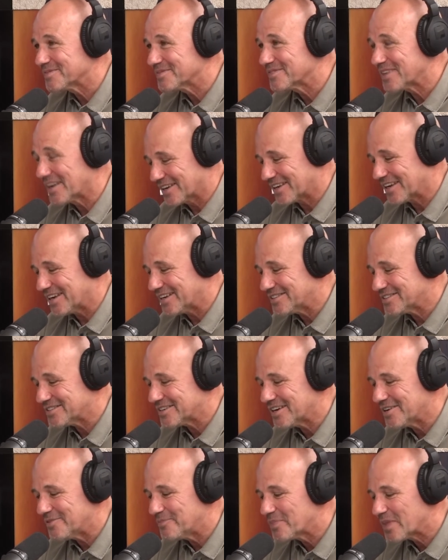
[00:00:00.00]
Okay,
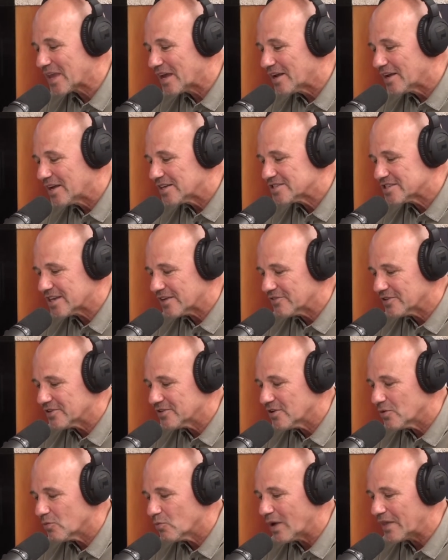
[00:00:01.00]
so
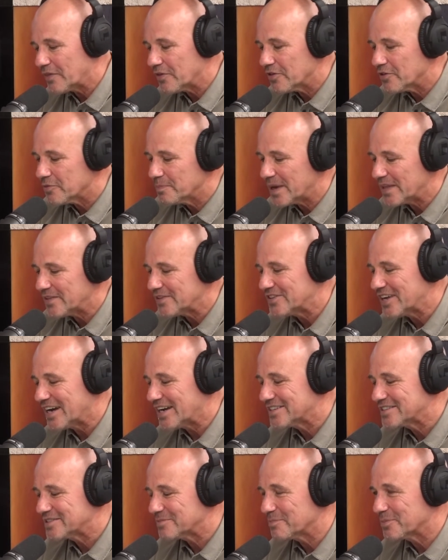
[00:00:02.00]
7, one of the better
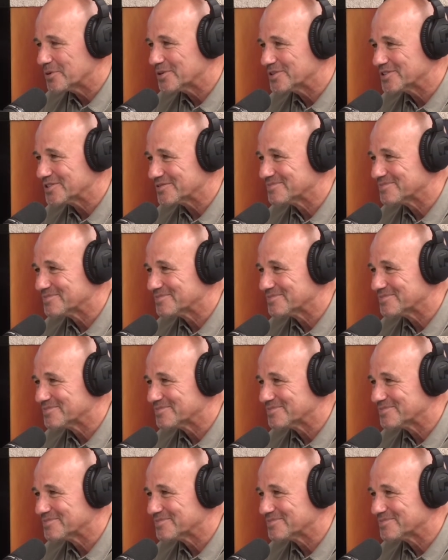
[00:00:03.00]
days in prison.